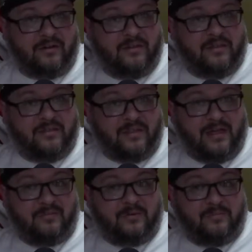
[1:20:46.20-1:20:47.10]
That
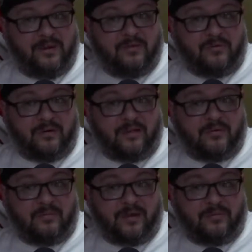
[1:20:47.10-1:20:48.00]
would be a really good
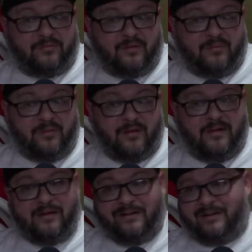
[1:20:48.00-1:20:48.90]
place for him.
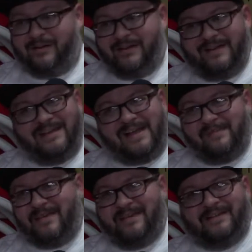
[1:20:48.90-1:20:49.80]
I
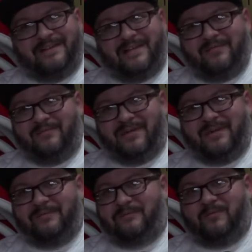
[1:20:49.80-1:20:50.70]
mean, if
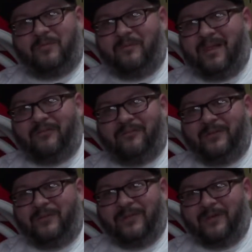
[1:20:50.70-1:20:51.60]
from left
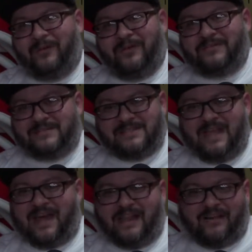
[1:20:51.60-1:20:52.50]
field, I would love to see
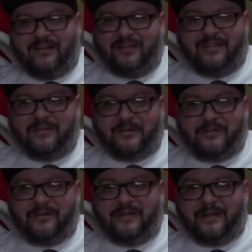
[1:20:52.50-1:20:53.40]
Alec Honadell go in there.